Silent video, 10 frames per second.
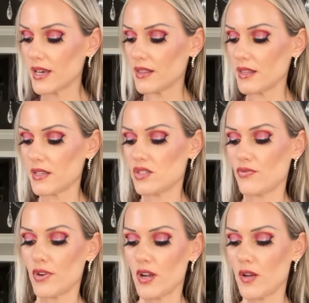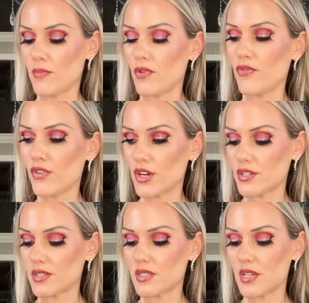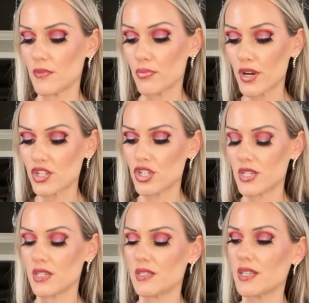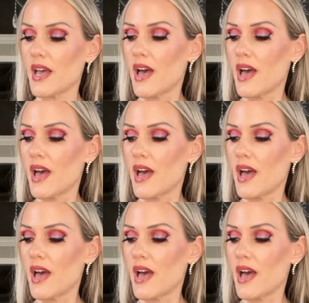at least from first impressions.